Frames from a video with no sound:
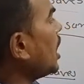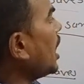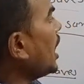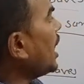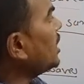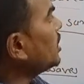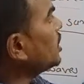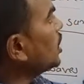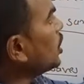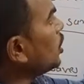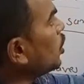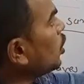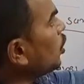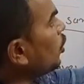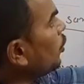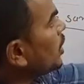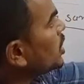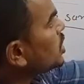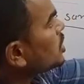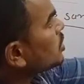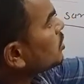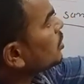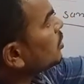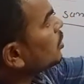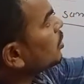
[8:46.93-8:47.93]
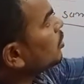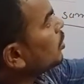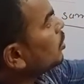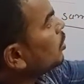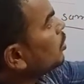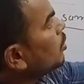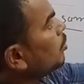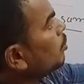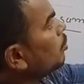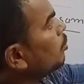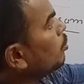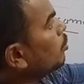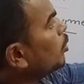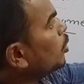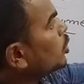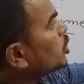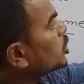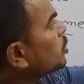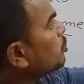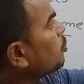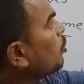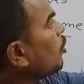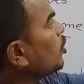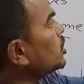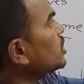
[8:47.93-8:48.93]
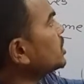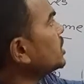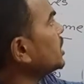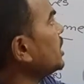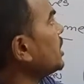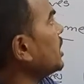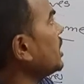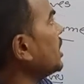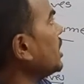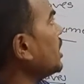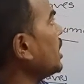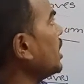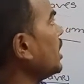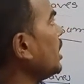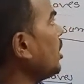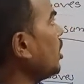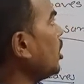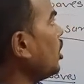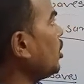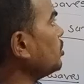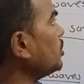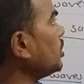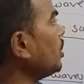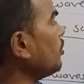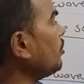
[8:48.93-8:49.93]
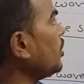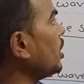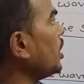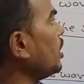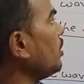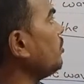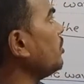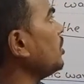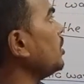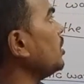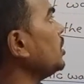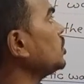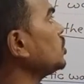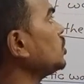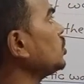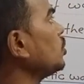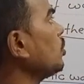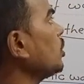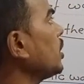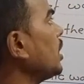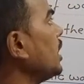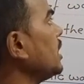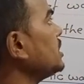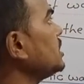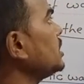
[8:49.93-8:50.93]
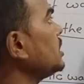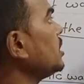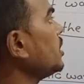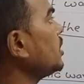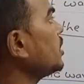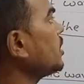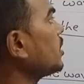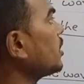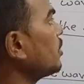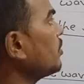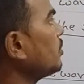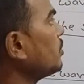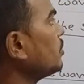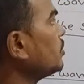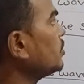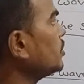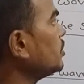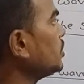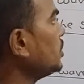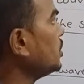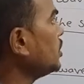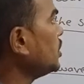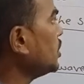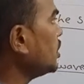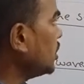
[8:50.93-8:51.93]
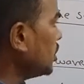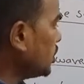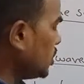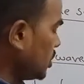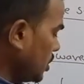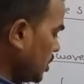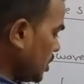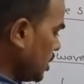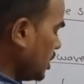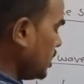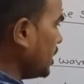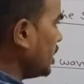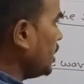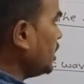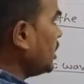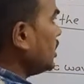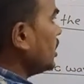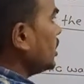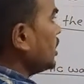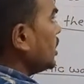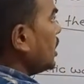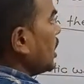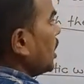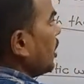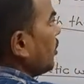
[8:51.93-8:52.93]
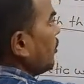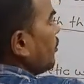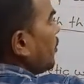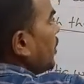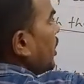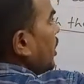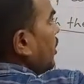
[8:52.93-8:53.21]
and the lowest most portion of the wave is known as trough. Here a